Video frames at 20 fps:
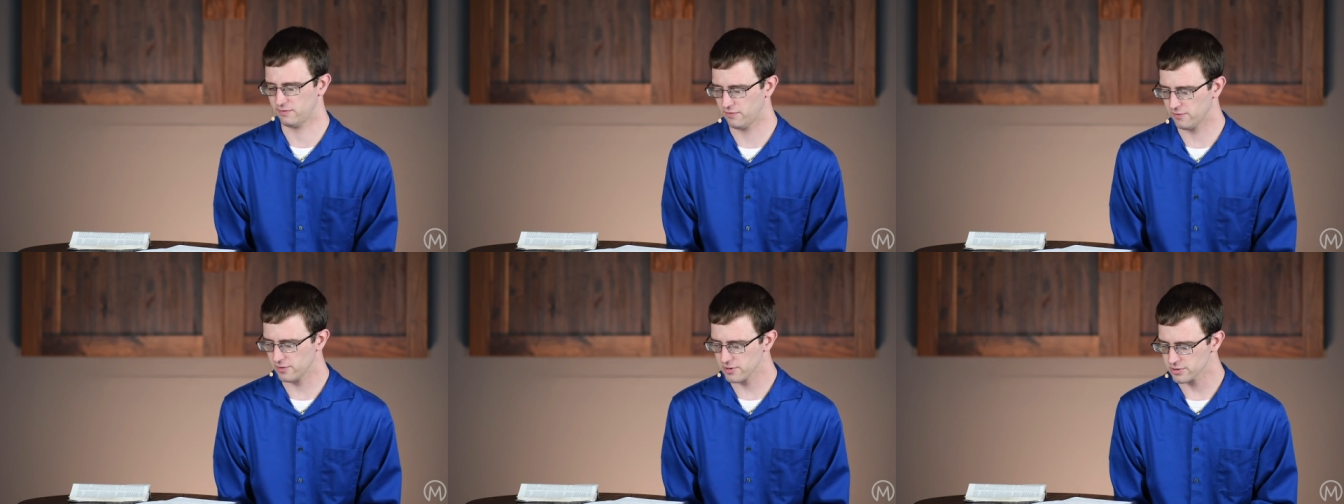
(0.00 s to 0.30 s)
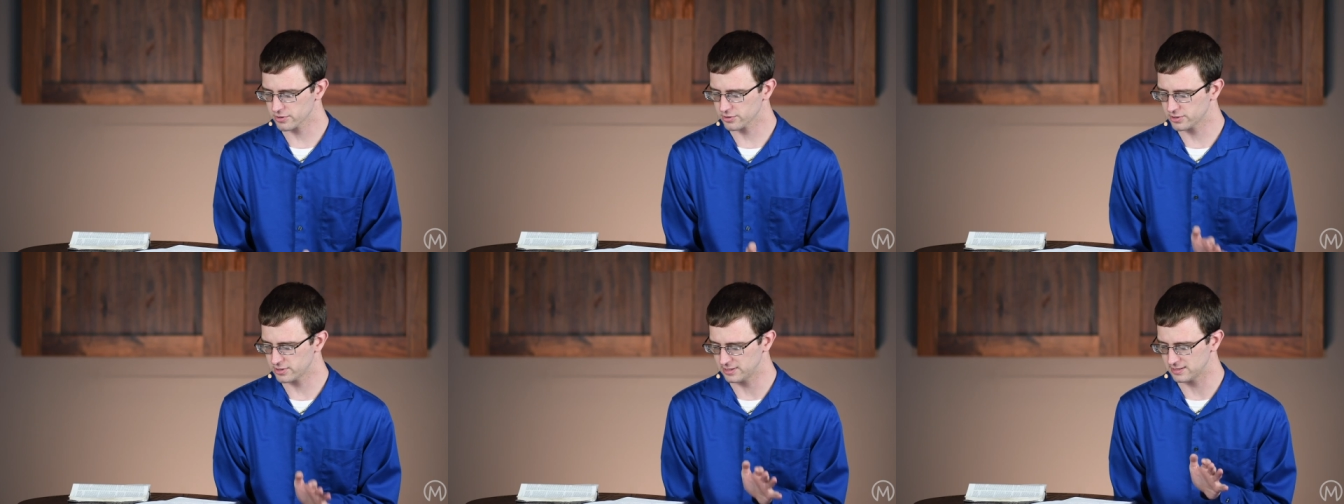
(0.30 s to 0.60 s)
The
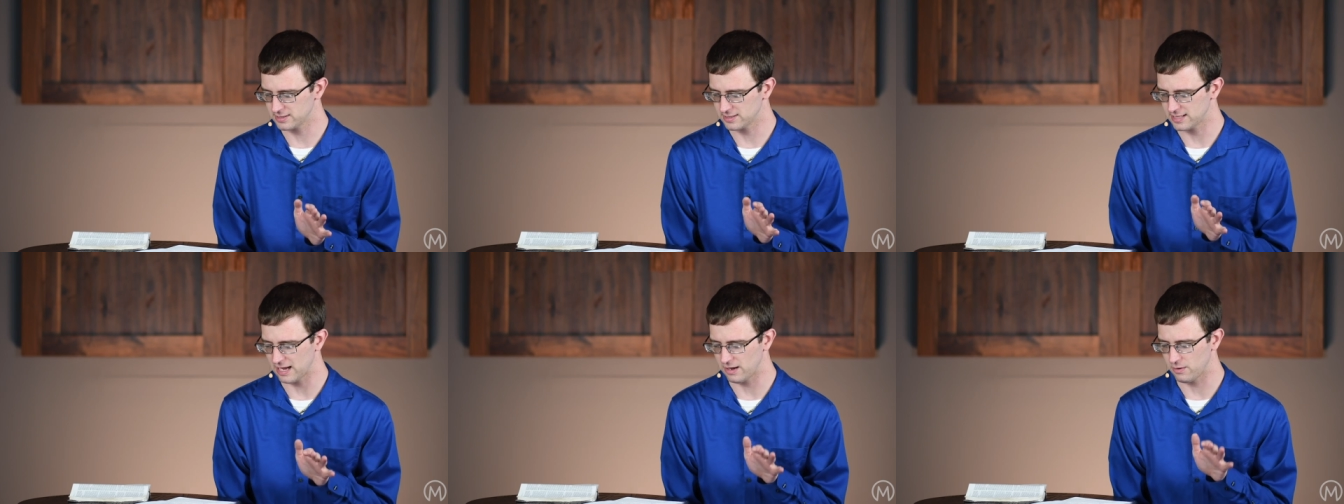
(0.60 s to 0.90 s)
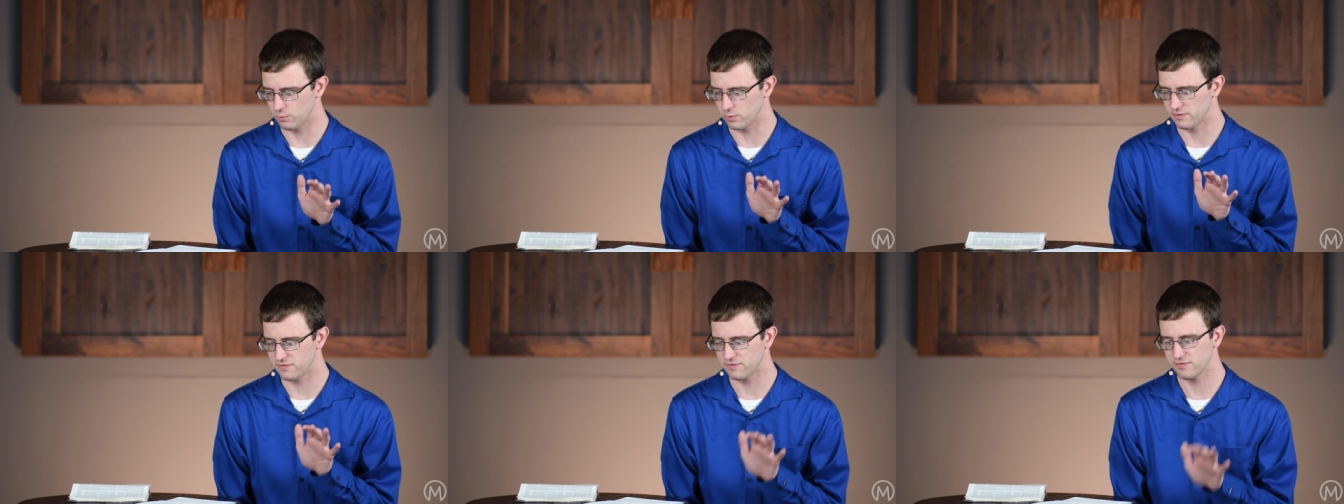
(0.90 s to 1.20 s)
first is
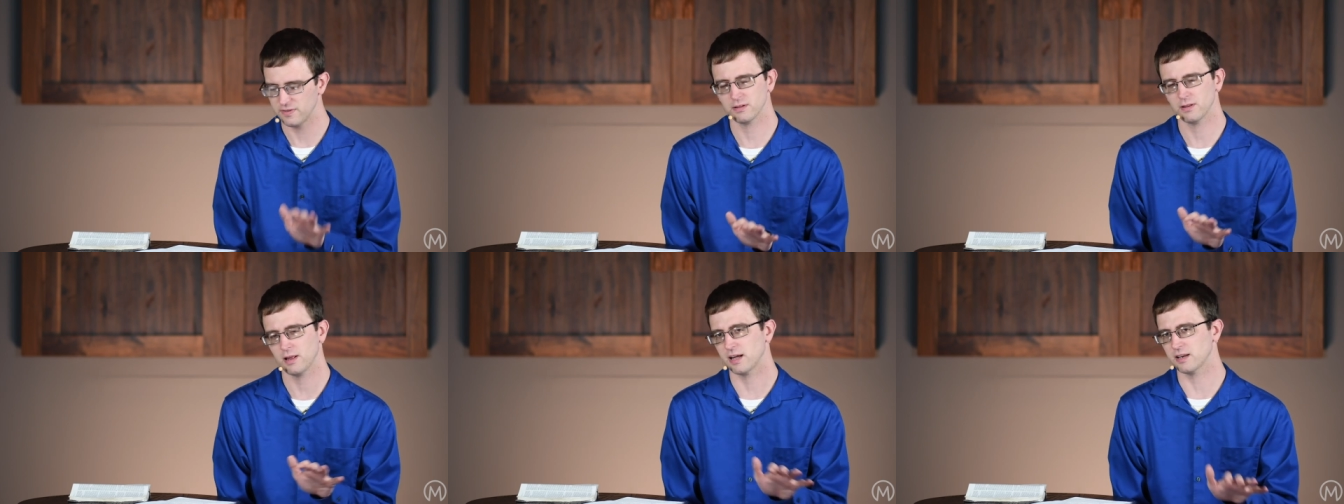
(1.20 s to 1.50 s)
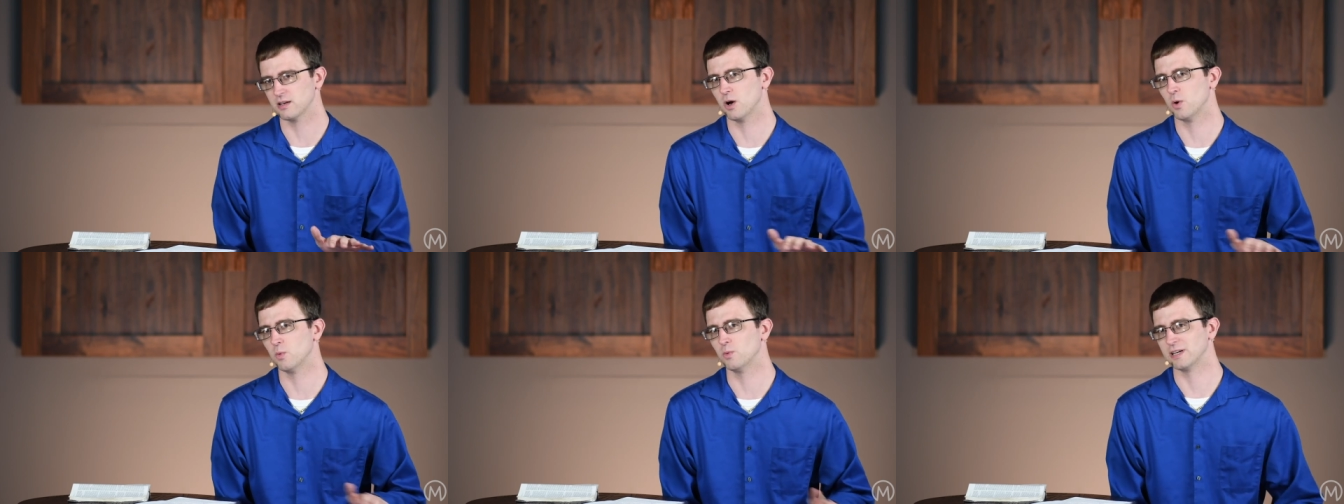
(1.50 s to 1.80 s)
that we feel
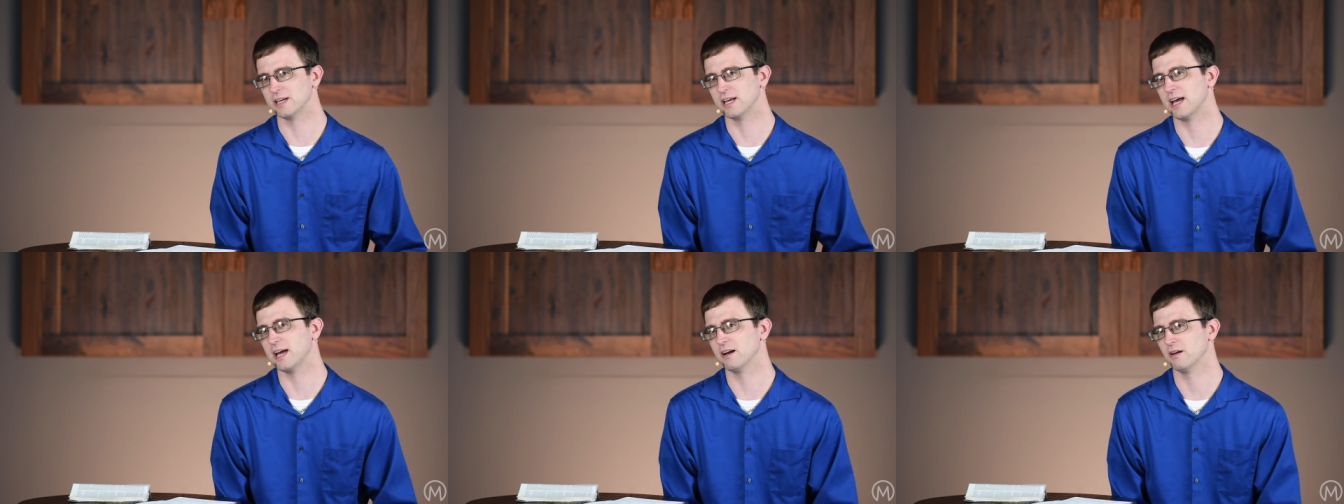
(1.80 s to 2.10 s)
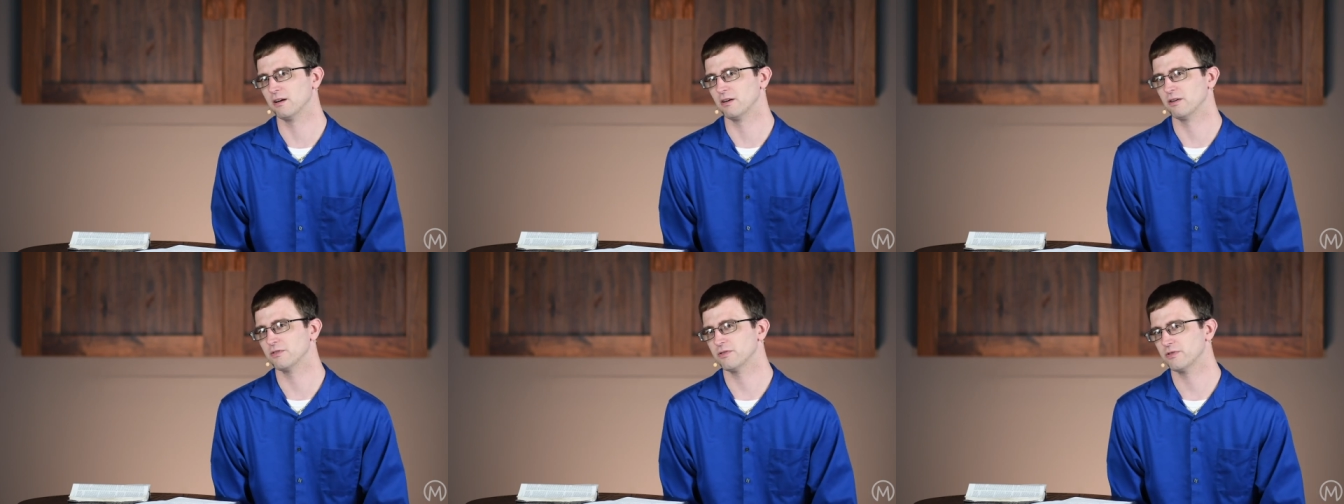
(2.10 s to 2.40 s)
like no one
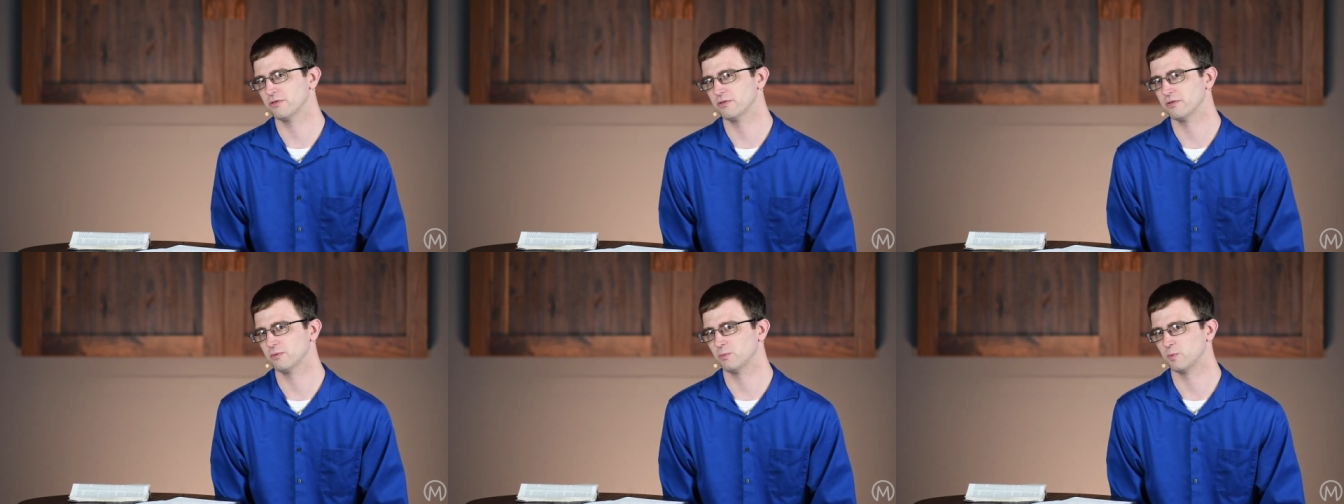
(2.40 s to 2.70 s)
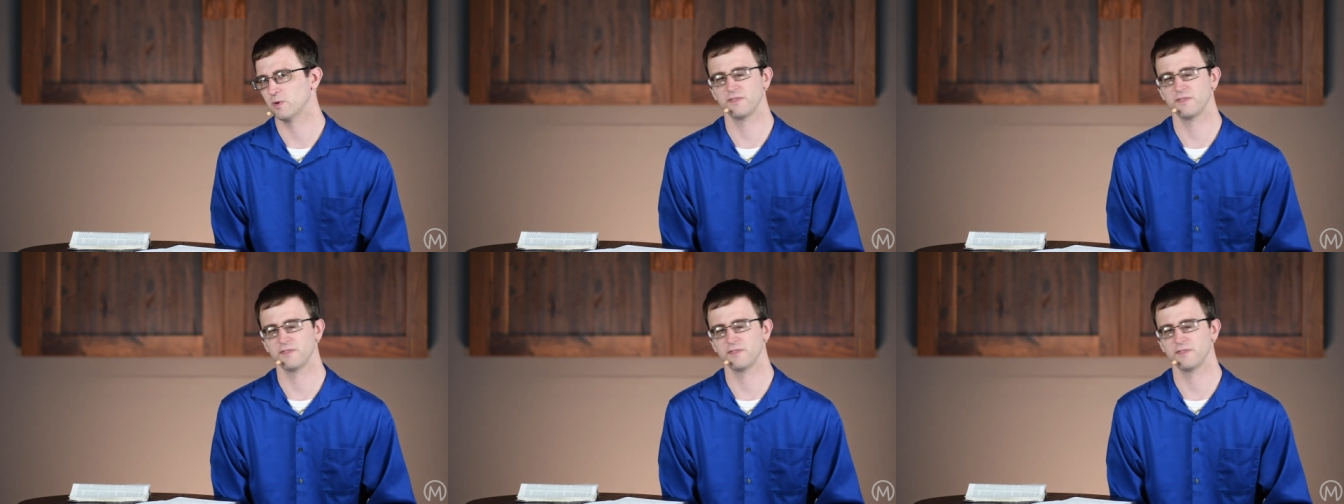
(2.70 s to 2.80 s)
cares